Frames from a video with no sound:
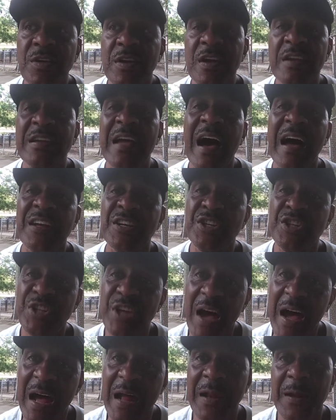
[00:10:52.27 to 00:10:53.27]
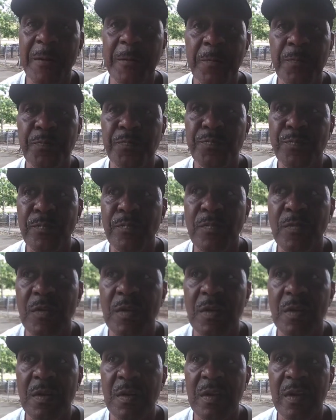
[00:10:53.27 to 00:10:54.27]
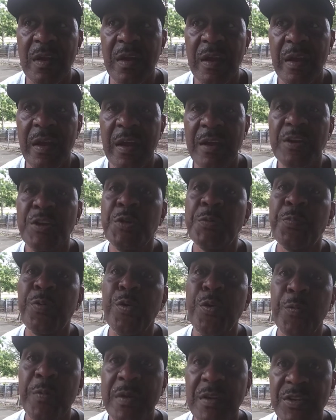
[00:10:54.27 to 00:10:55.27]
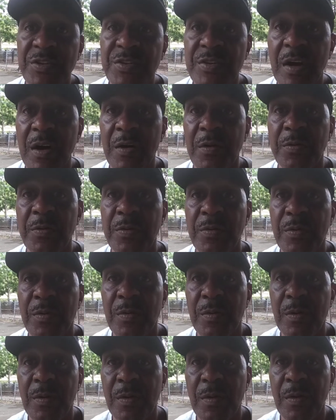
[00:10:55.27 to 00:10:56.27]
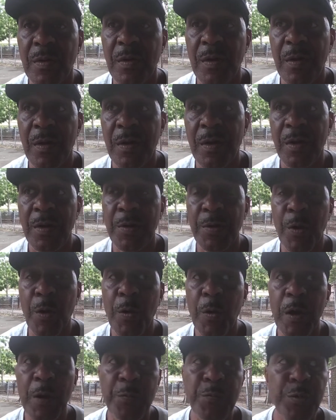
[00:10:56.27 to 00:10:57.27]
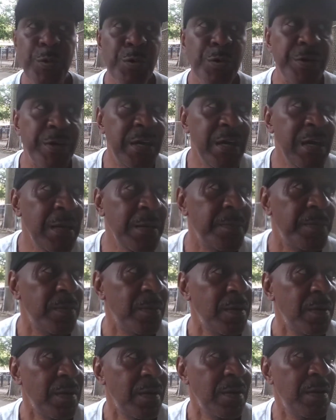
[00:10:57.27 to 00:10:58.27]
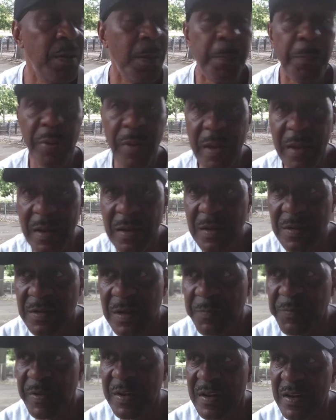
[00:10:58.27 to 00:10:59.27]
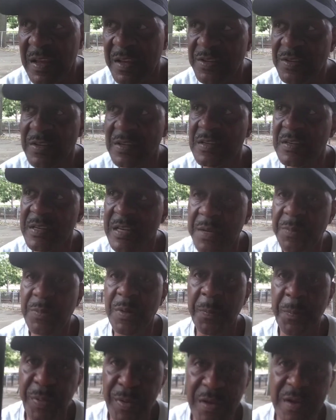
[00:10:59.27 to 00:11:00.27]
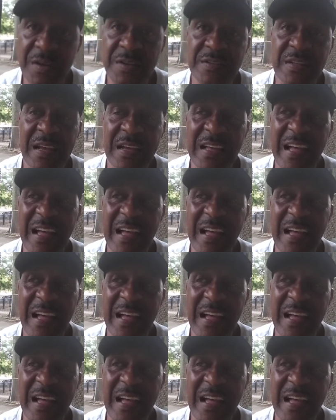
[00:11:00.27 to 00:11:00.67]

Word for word: He got his shot, and he's proving himself. You know, if you keep the players, if the Knicks can keep the players they